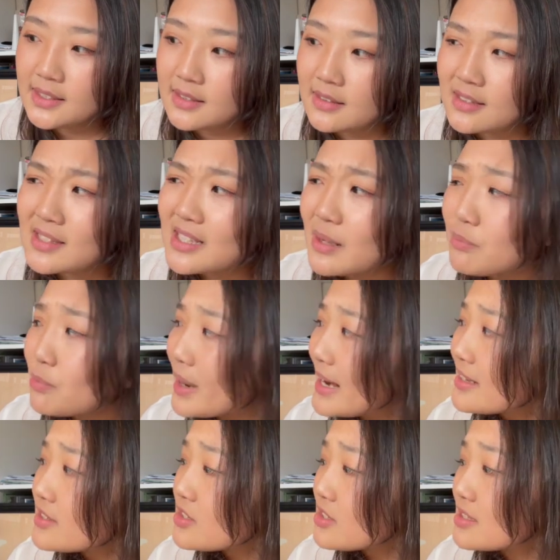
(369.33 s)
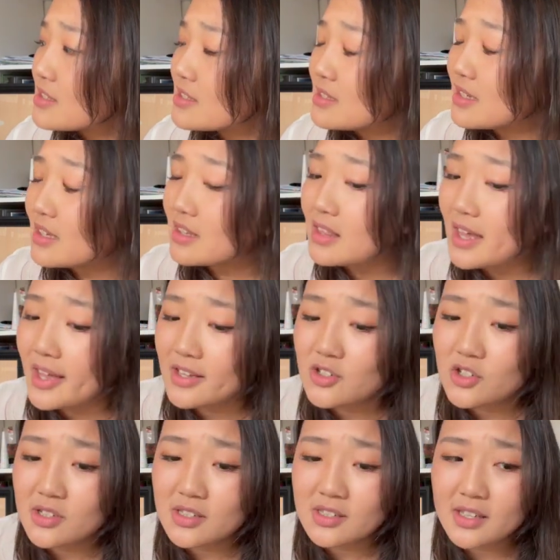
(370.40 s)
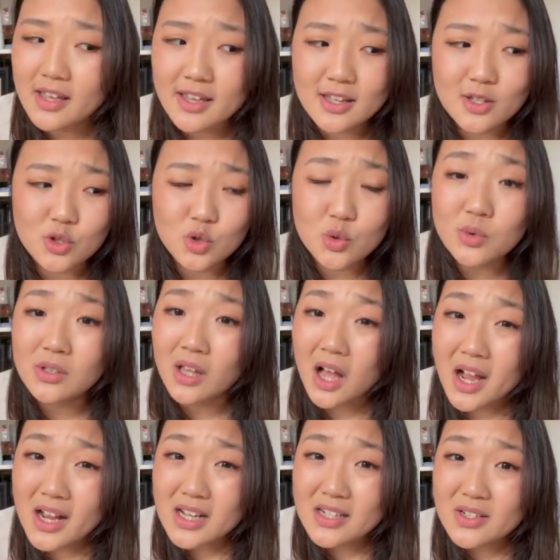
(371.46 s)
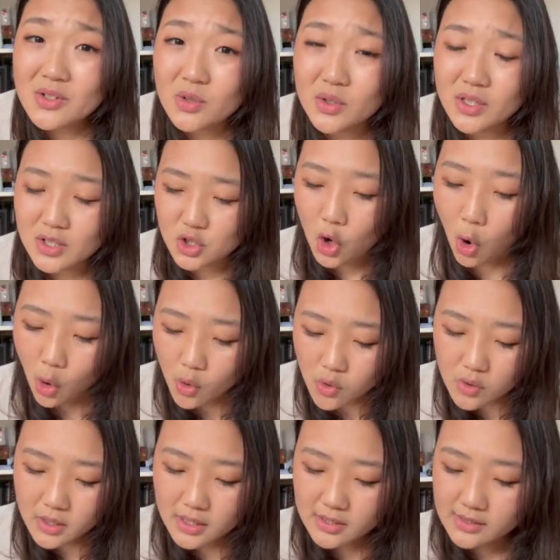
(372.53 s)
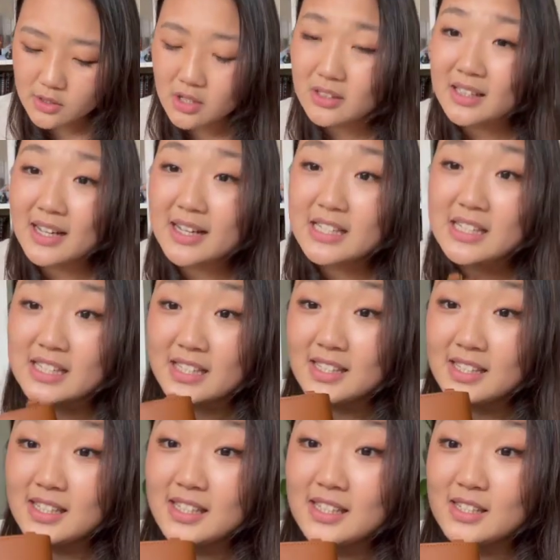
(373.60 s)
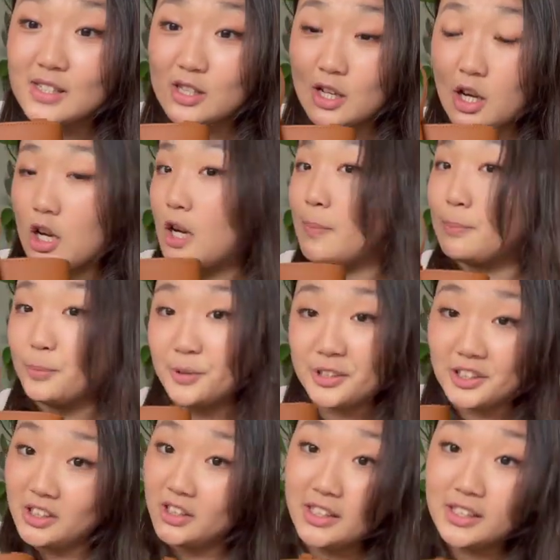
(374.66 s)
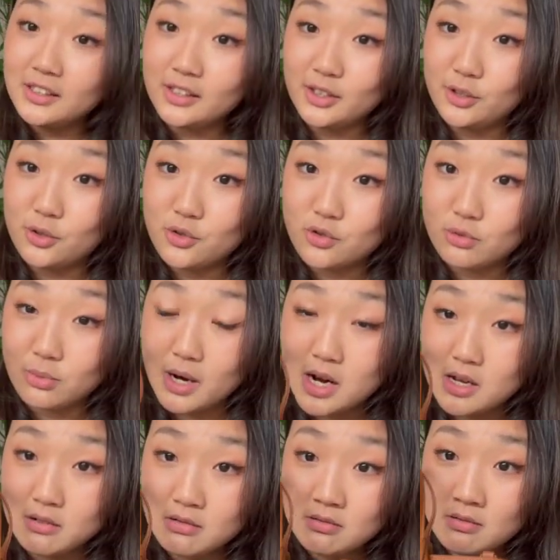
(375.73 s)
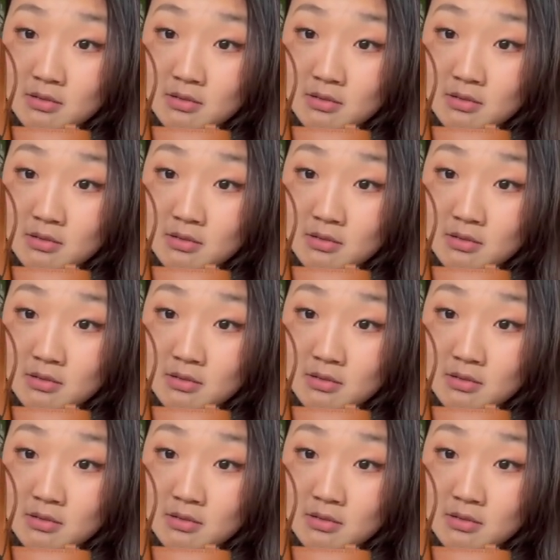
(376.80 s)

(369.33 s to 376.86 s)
Some browns they're just like too light or the tone is not nice. This is completely neutral brown.